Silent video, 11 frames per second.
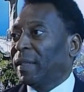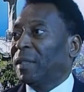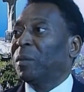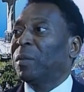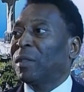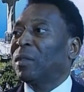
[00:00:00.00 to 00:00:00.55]

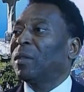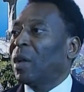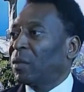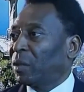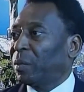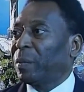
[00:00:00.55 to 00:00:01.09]
And Brazil
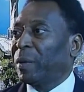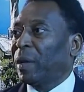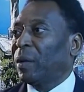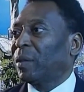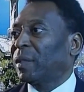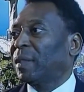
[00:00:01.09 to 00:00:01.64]
now is
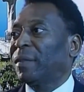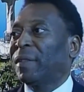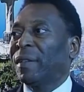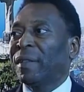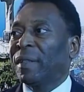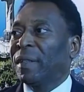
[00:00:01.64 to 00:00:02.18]
prepared. It's the,
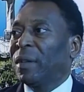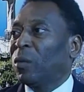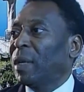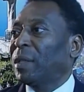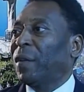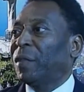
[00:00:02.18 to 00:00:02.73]
the
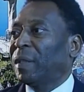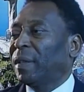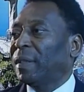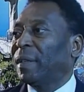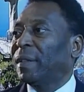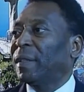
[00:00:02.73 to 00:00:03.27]
one of the,
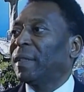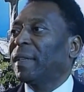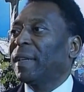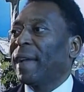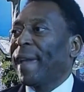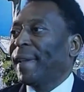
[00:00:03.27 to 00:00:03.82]
the,
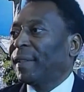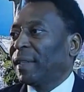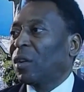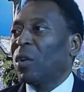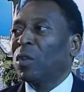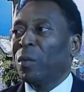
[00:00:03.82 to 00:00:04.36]
the, eight
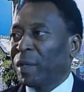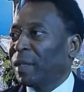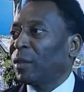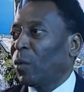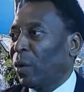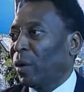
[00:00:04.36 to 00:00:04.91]
economy in
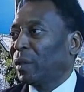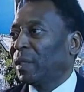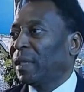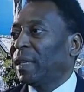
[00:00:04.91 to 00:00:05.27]
the world.